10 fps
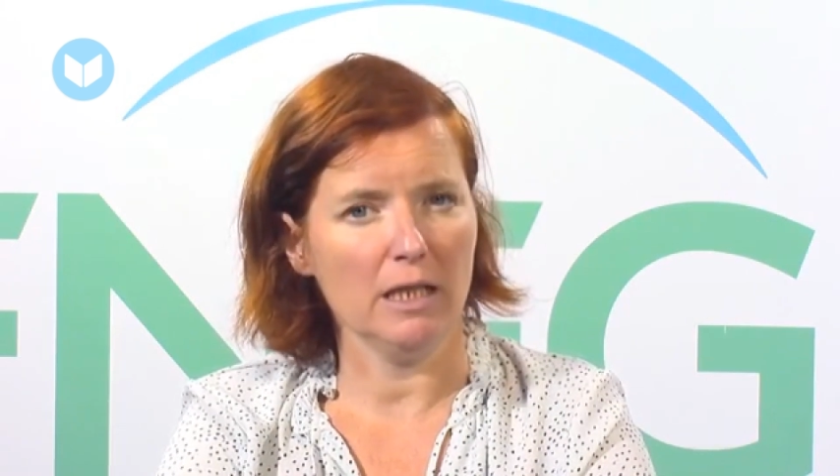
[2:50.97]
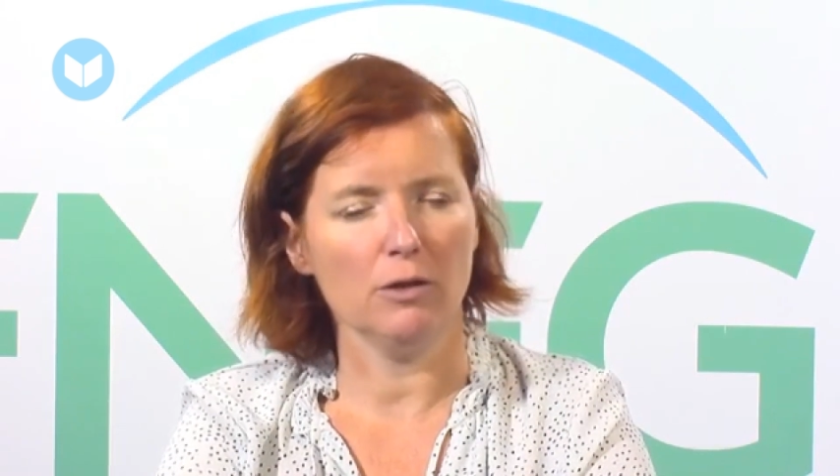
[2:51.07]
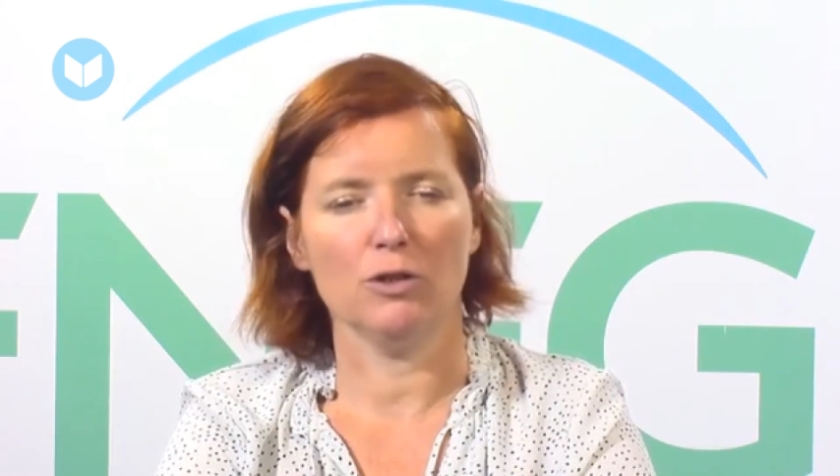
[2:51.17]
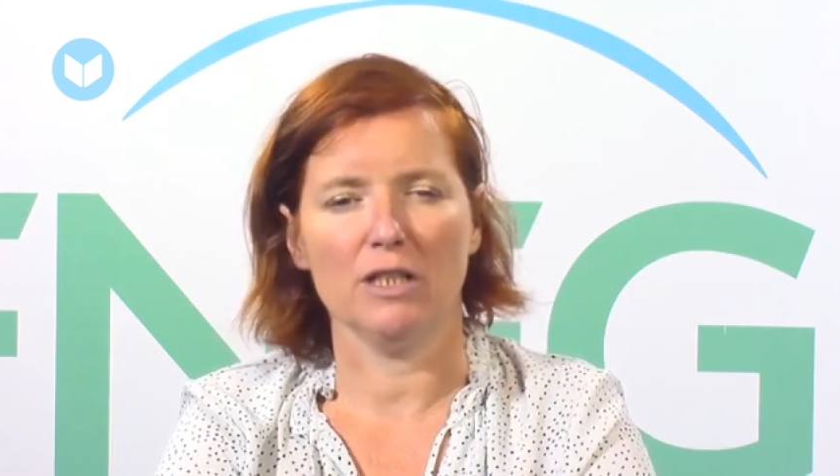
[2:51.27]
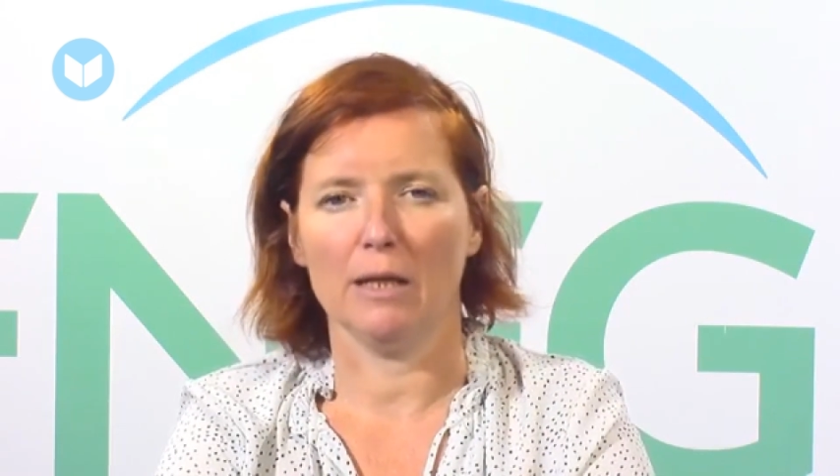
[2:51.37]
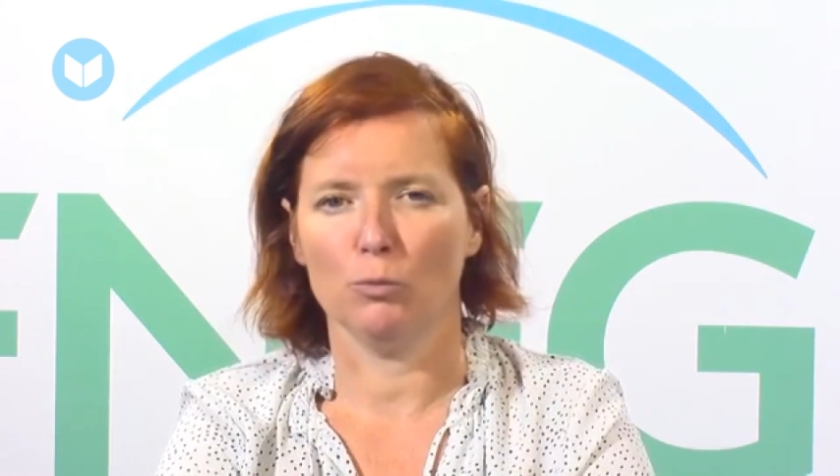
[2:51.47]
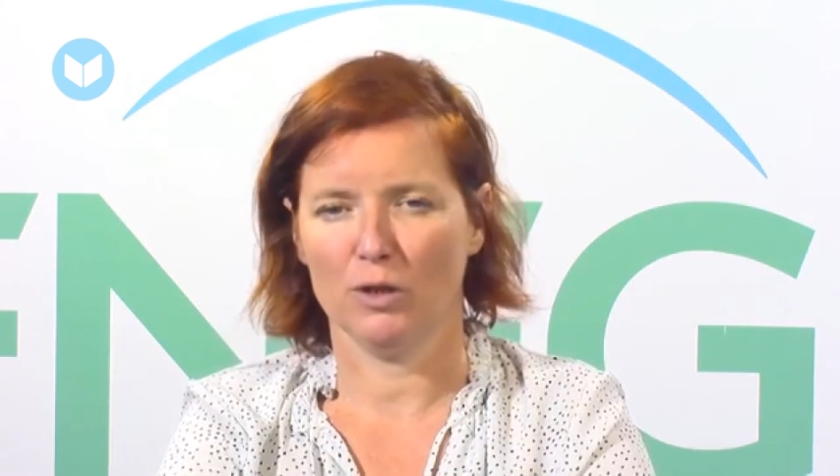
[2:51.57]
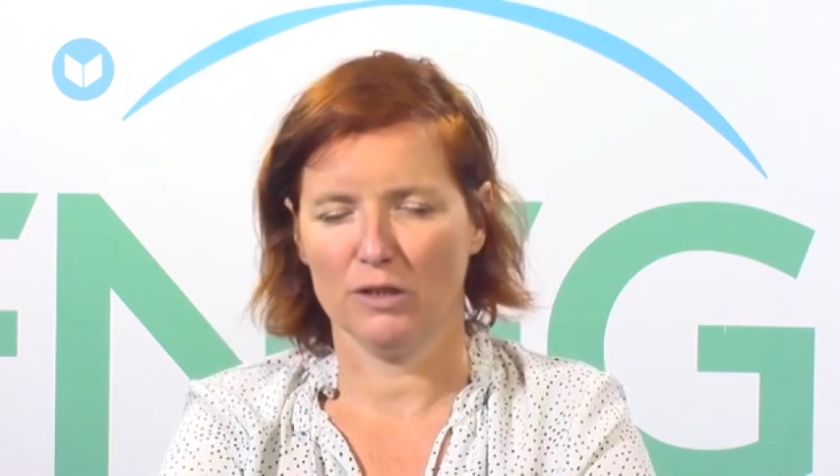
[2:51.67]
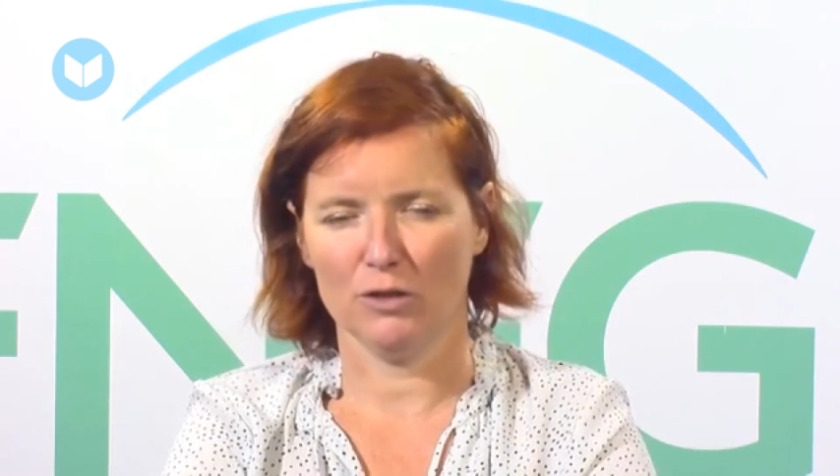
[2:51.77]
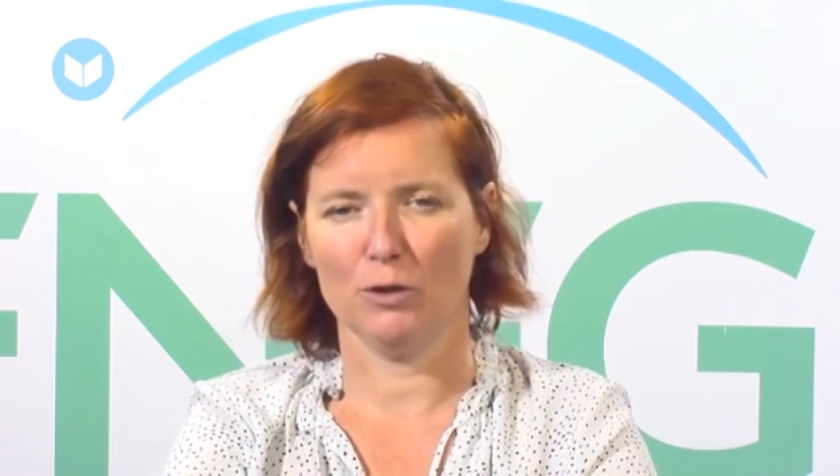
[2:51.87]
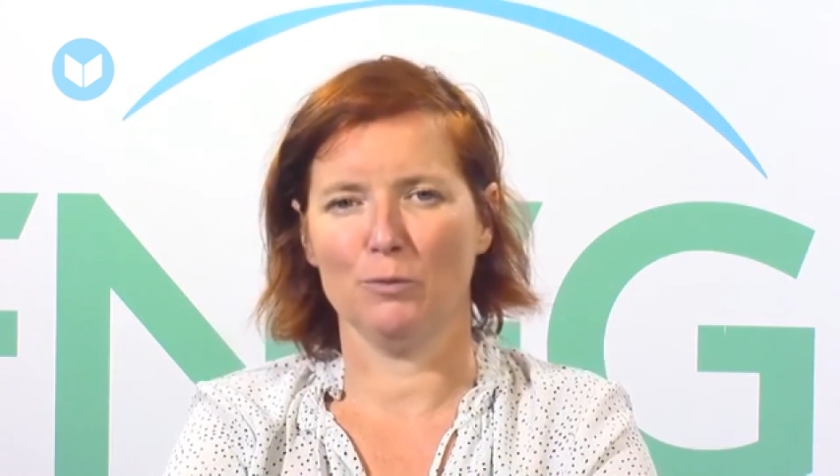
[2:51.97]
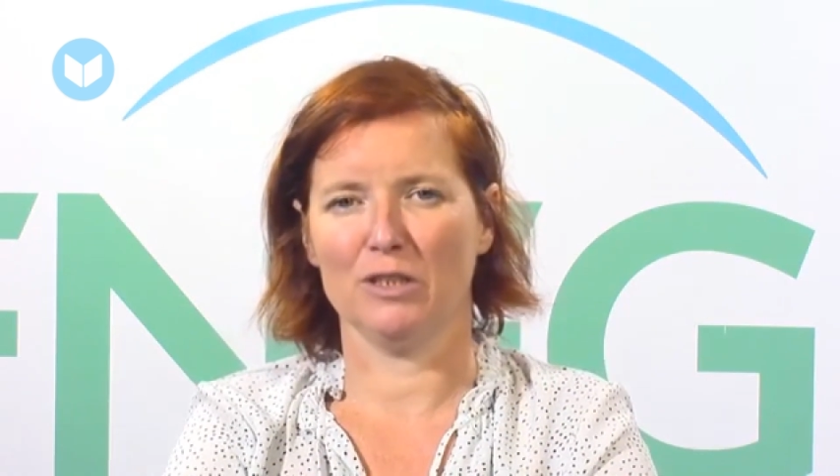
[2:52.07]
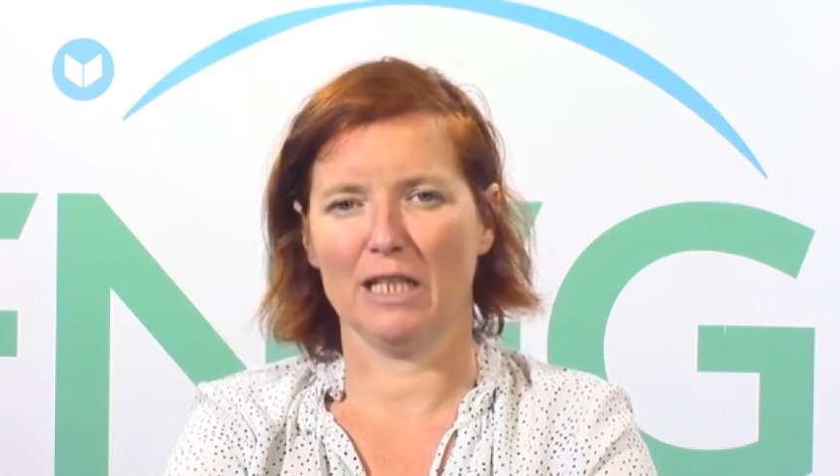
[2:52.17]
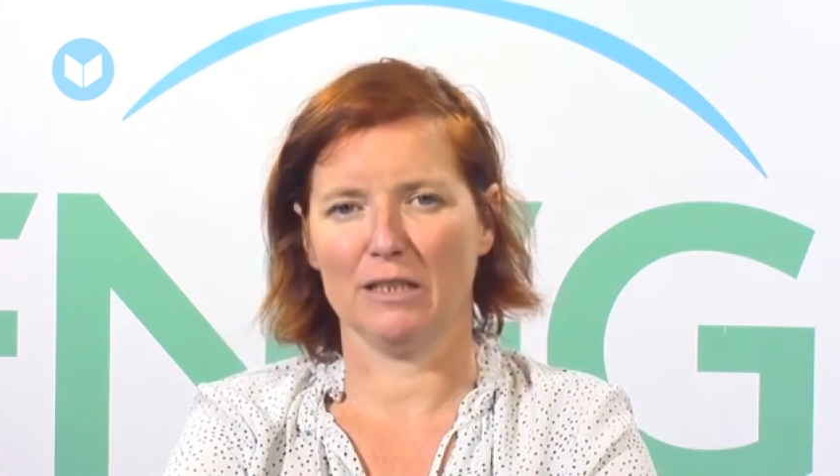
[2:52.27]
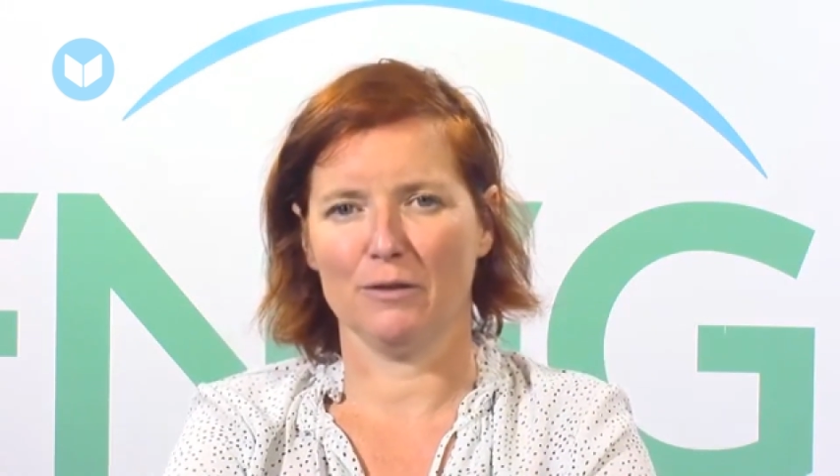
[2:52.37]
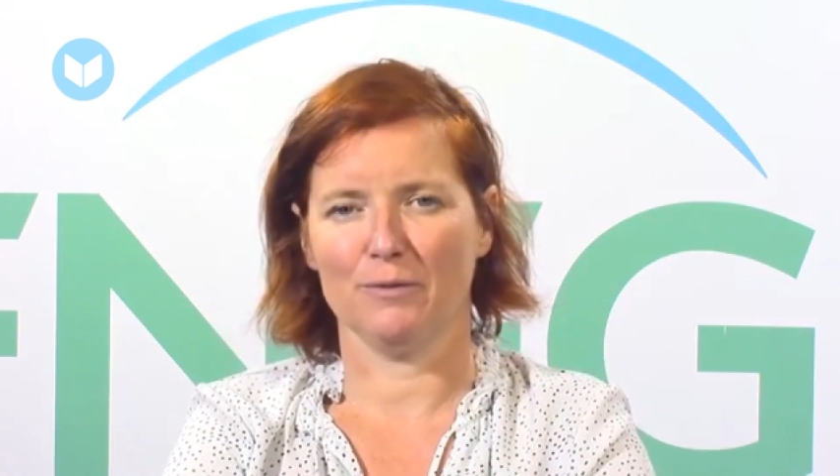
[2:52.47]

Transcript: understand what they represent.